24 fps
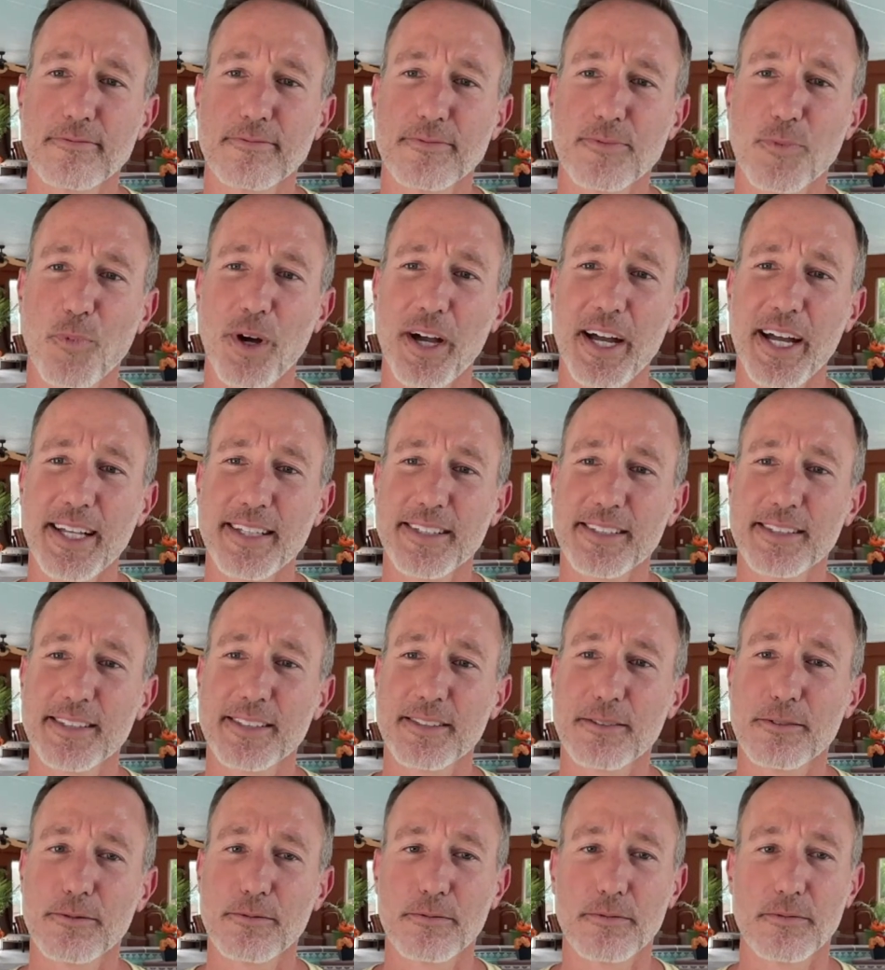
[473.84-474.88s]
What?
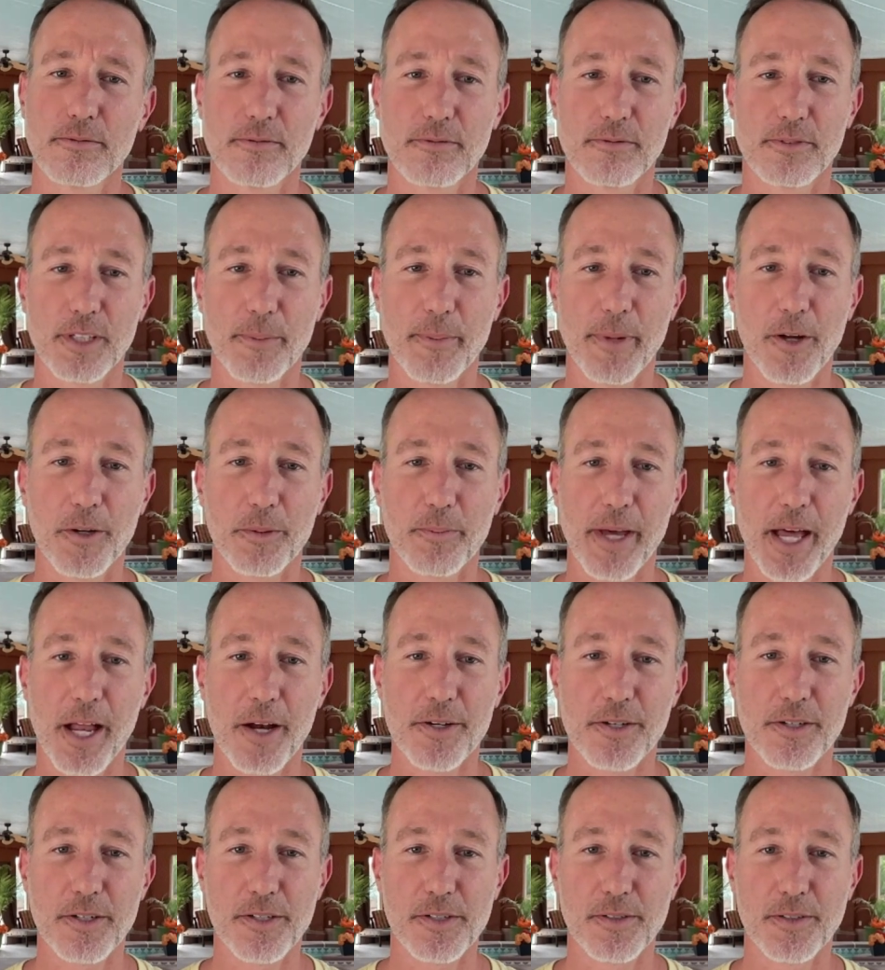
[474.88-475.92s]
The Meld
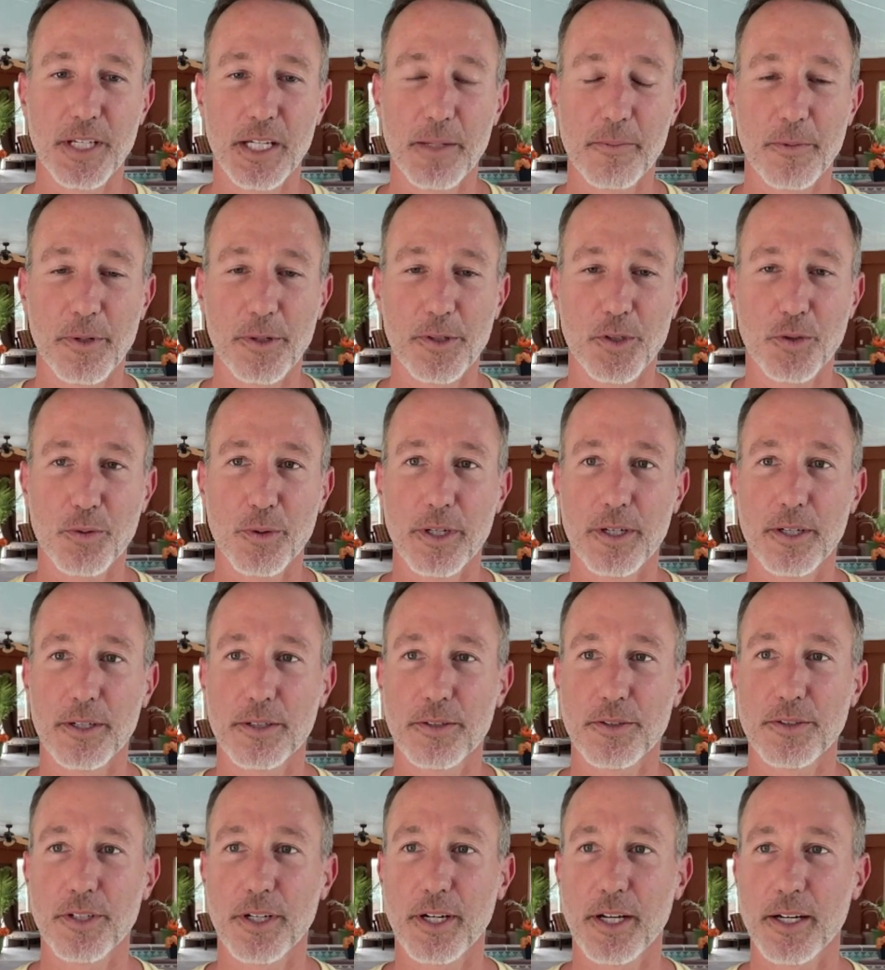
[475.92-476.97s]
manager just DM me on Twitter. Go
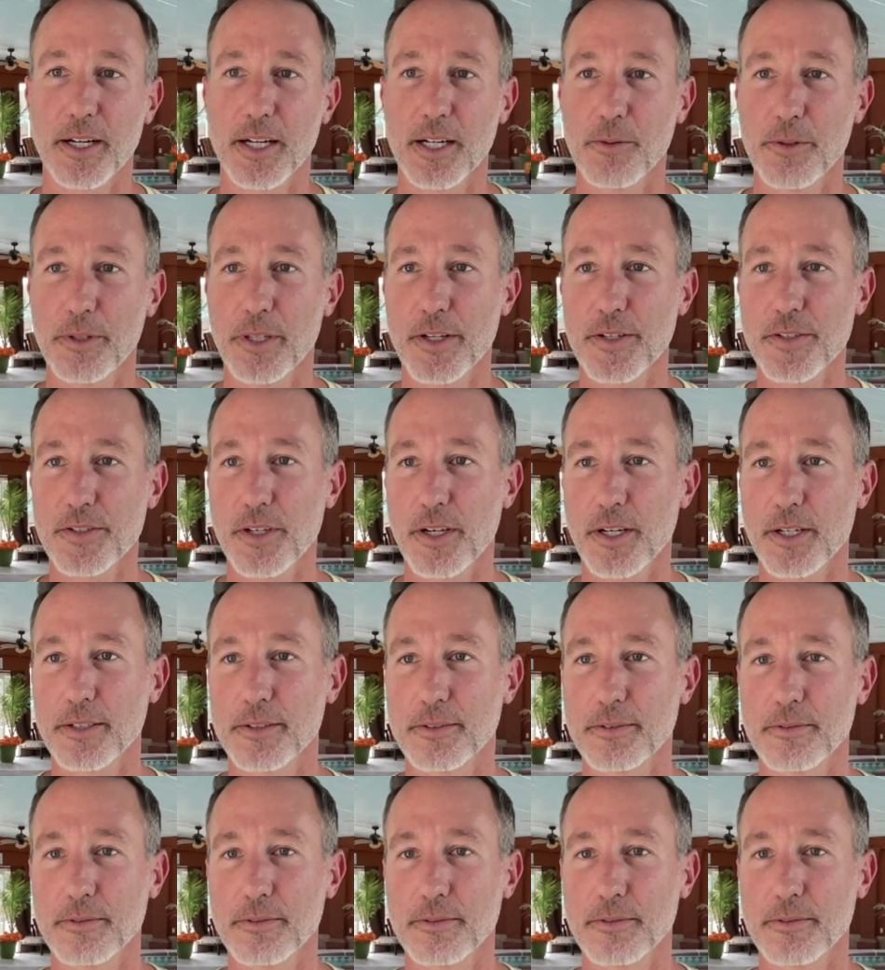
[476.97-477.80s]
check it out. What'd they say?